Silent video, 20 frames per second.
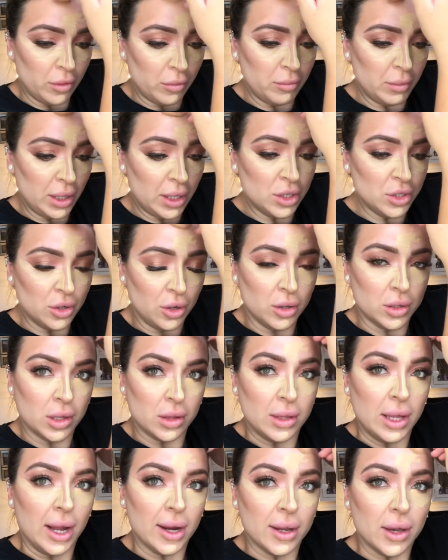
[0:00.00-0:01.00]
make sure that
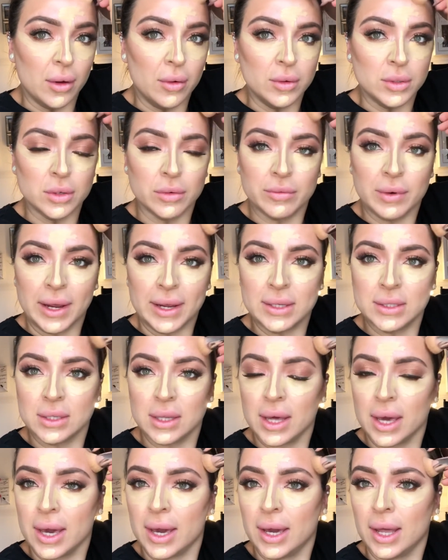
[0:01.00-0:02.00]
that goes right into the
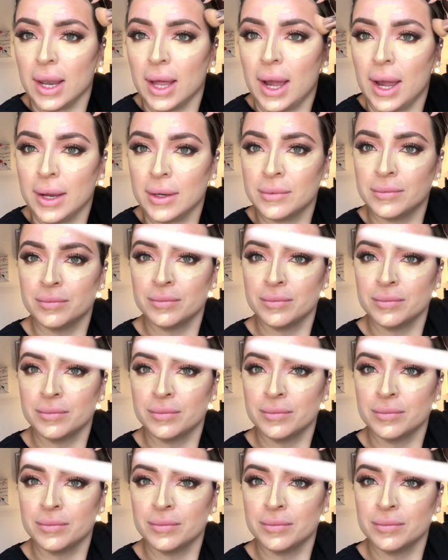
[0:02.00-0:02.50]
hairline,